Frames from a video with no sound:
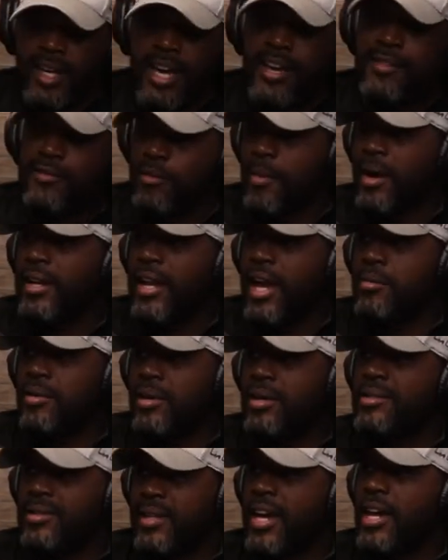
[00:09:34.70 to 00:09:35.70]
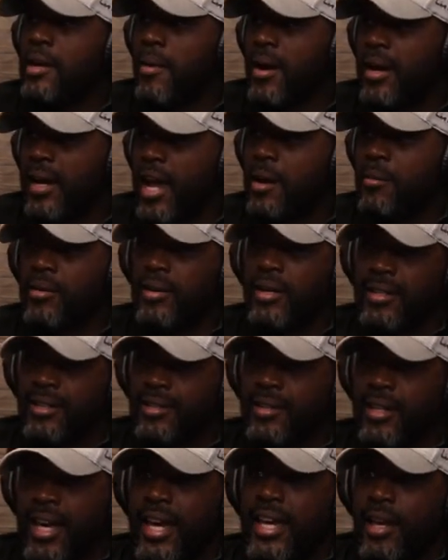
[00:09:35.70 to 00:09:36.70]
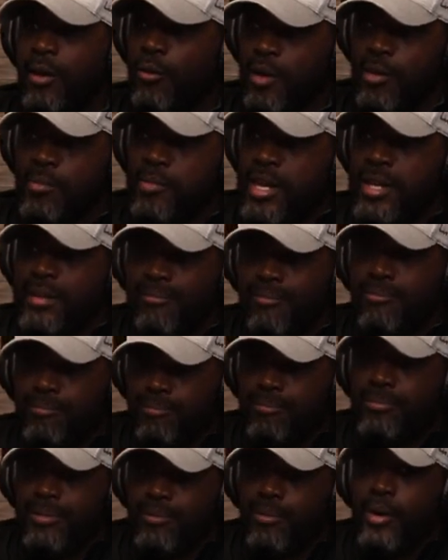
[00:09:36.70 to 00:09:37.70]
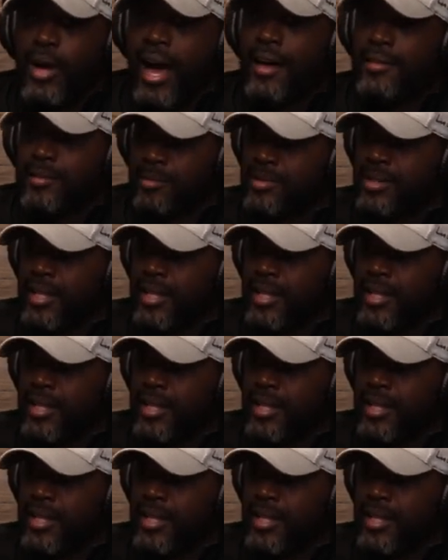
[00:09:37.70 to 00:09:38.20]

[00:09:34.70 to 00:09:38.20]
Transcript: kids from my neighborhood stayed in my neighborhood, King, and we had some